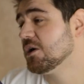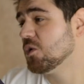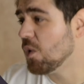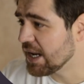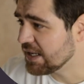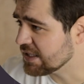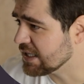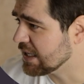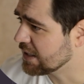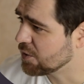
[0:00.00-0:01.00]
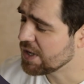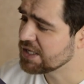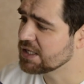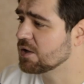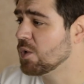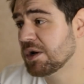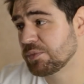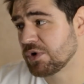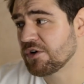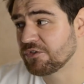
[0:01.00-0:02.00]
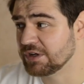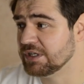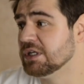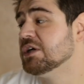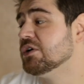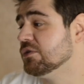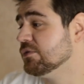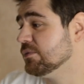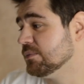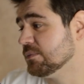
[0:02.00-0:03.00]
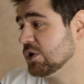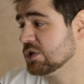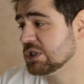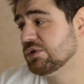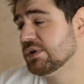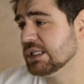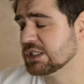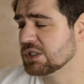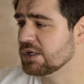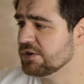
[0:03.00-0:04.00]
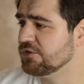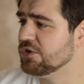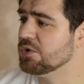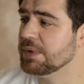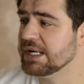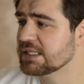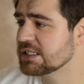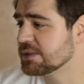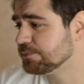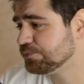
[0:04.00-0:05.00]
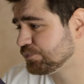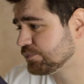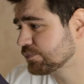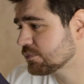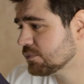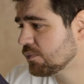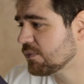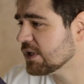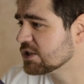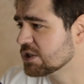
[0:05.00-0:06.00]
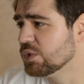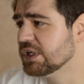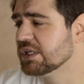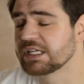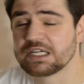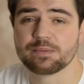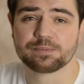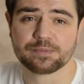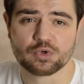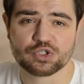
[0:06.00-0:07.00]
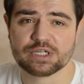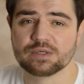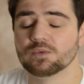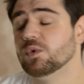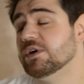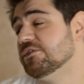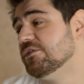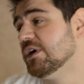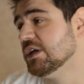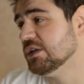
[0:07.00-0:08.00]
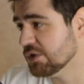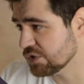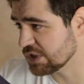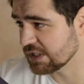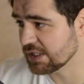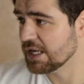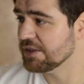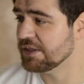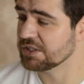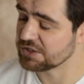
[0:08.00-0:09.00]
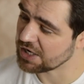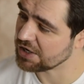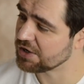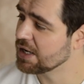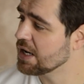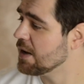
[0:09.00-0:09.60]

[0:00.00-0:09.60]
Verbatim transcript: quite a profit here, considering it's only a few minutes. So we're gonna keep pushing with using the entire